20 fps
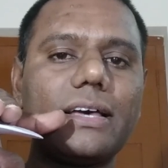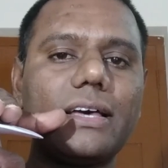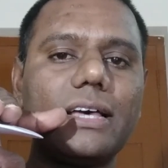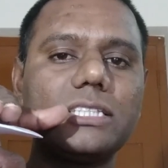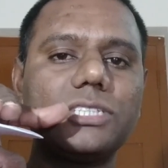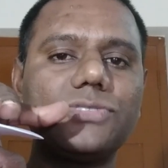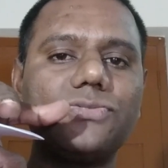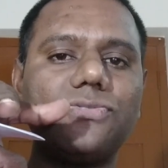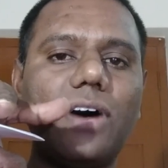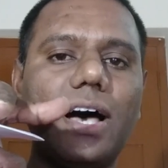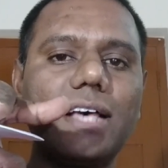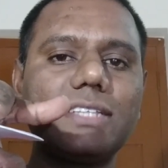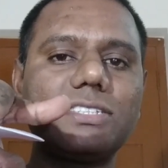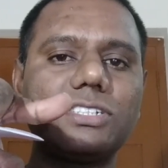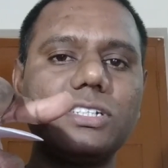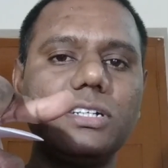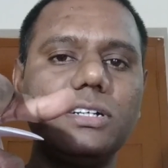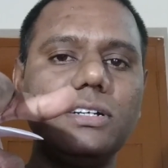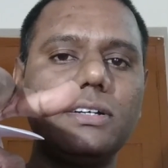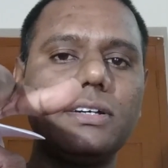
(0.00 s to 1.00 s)
is
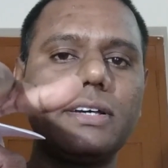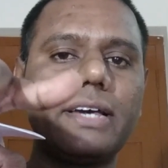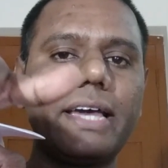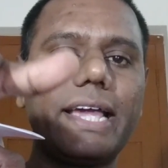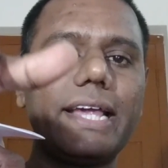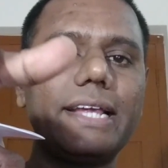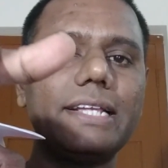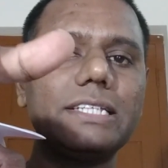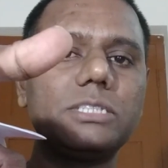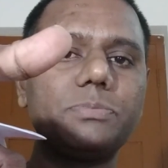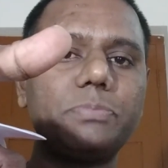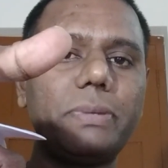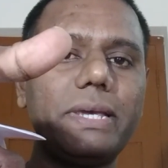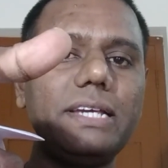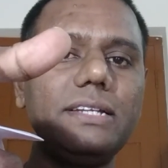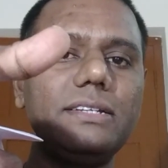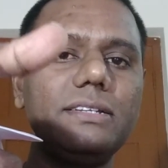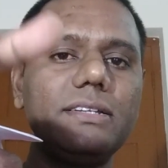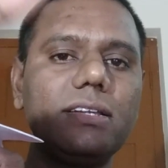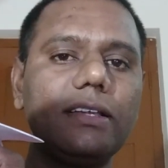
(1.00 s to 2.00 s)
faster in
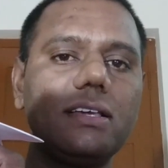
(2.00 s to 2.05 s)
speed